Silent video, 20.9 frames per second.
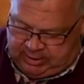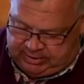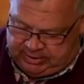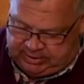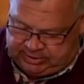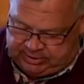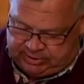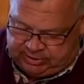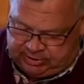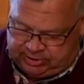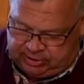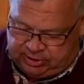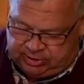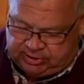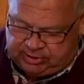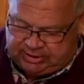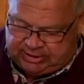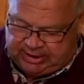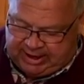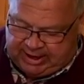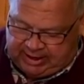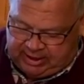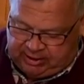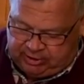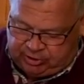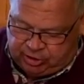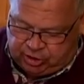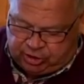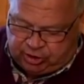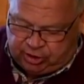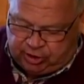This is just taking
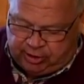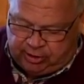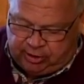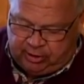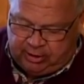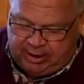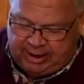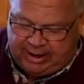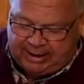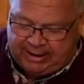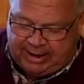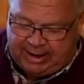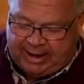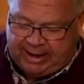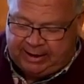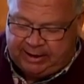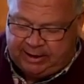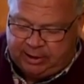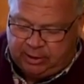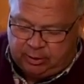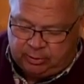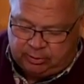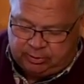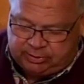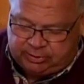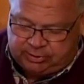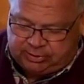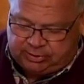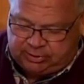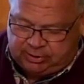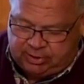sugar and egg
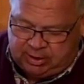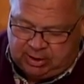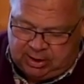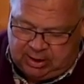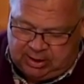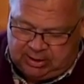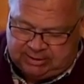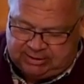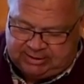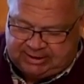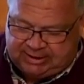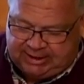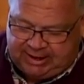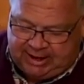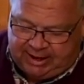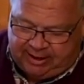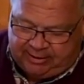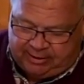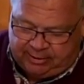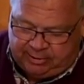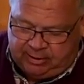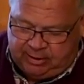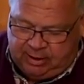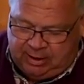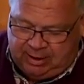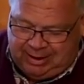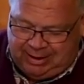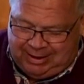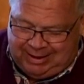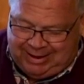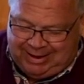yolks together
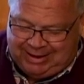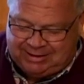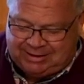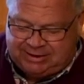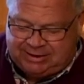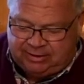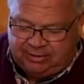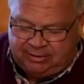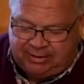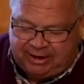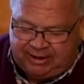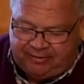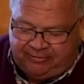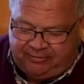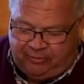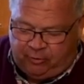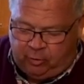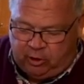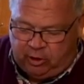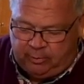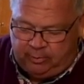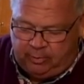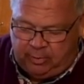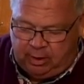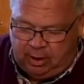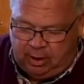until they form